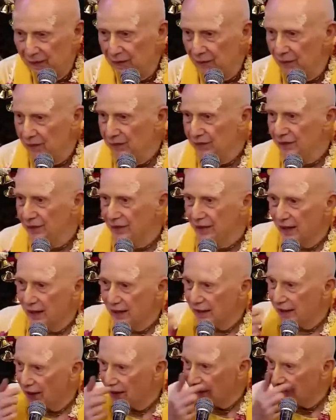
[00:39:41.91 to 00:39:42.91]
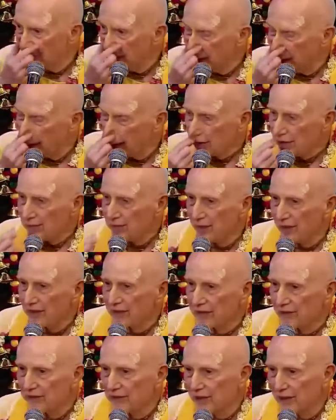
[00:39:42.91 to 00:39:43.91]
We see that in every
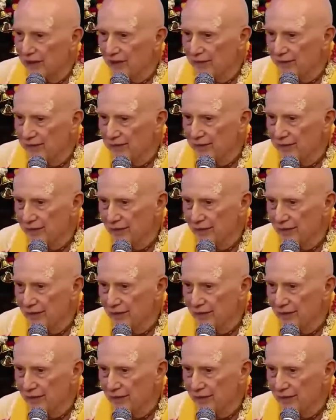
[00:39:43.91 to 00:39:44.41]
aspect of life.